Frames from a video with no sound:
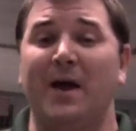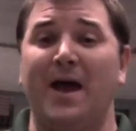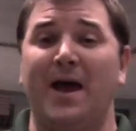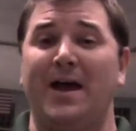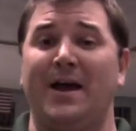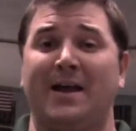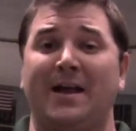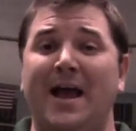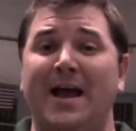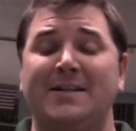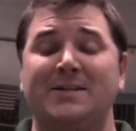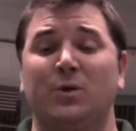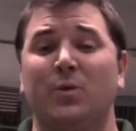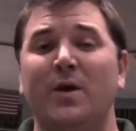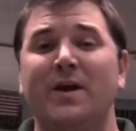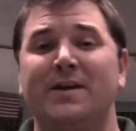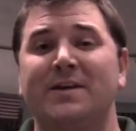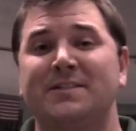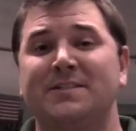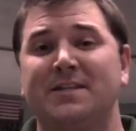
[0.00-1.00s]
I got to
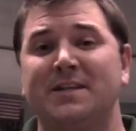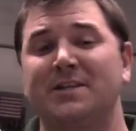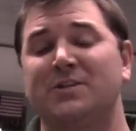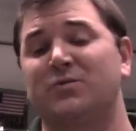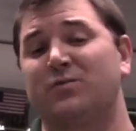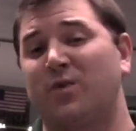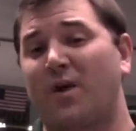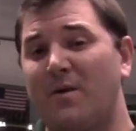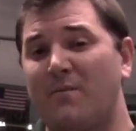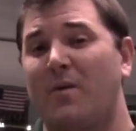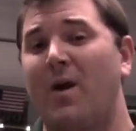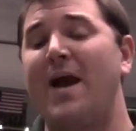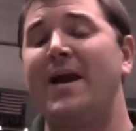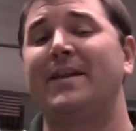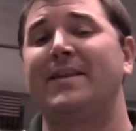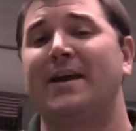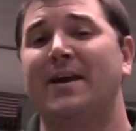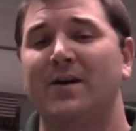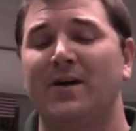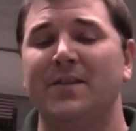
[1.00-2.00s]
witness this from
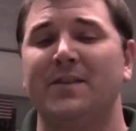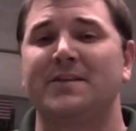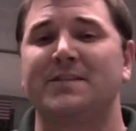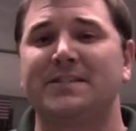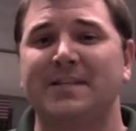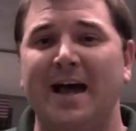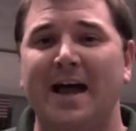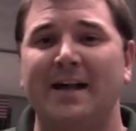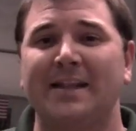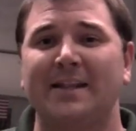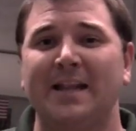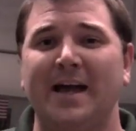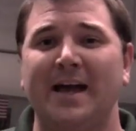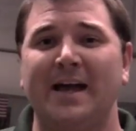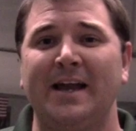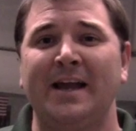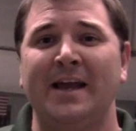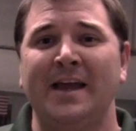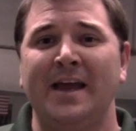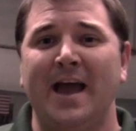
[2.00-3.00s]
right there on the
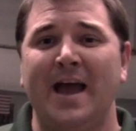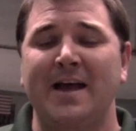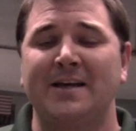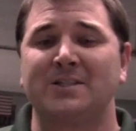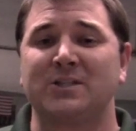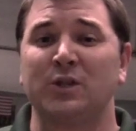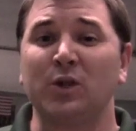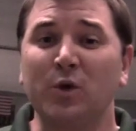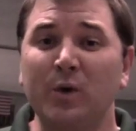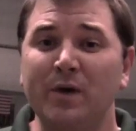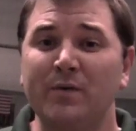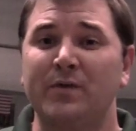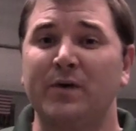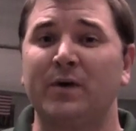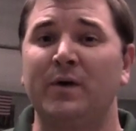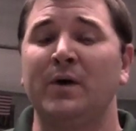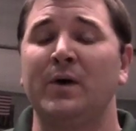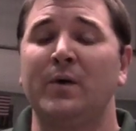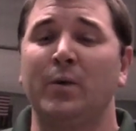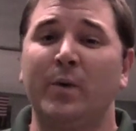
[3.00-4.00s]
sideline as
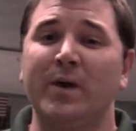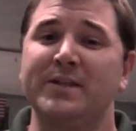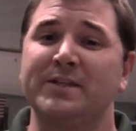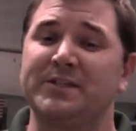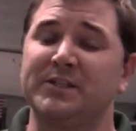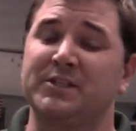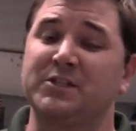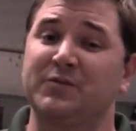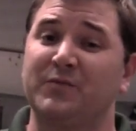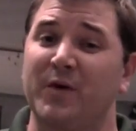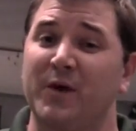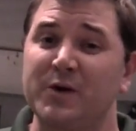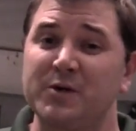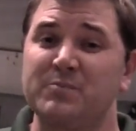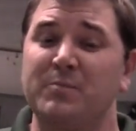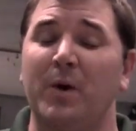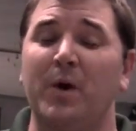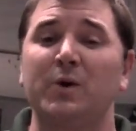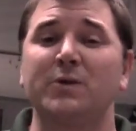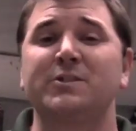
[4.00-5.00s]
Louisville wins its
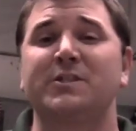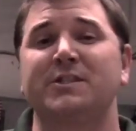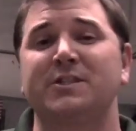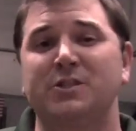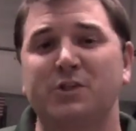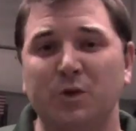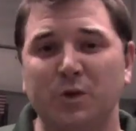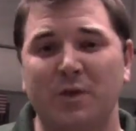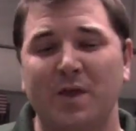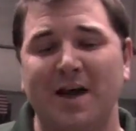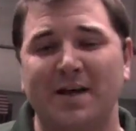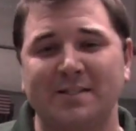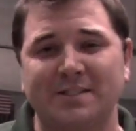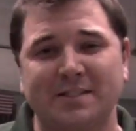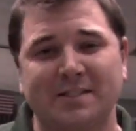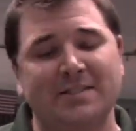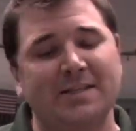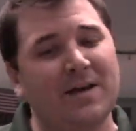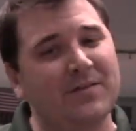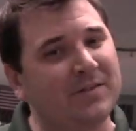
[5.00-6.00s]
first bowl since
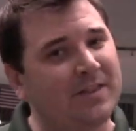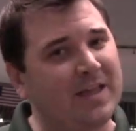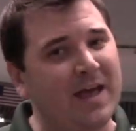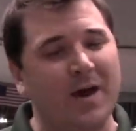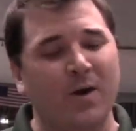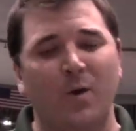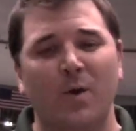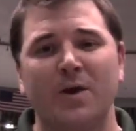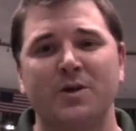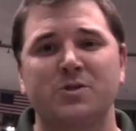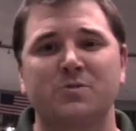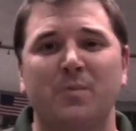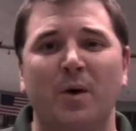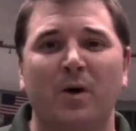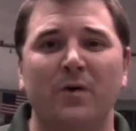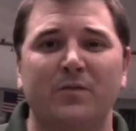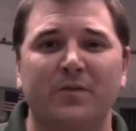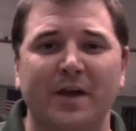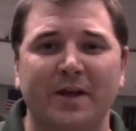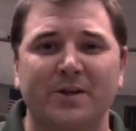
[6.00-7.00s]
2007, that Orange
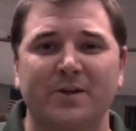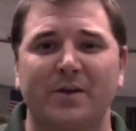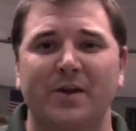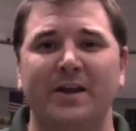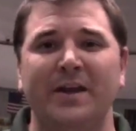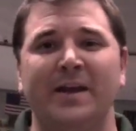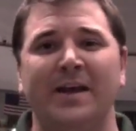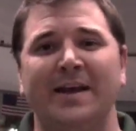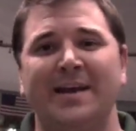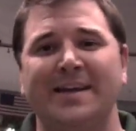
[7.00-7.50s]
Bowl victory